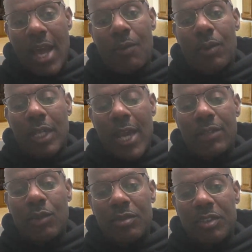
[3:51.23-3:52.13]
would have
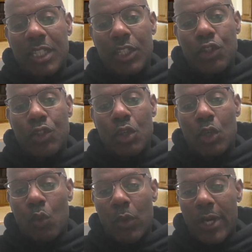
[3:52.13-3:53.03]
liked to have seen New
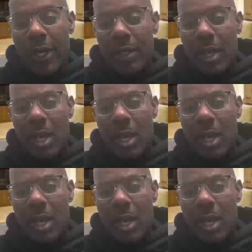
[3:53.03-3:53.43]
York win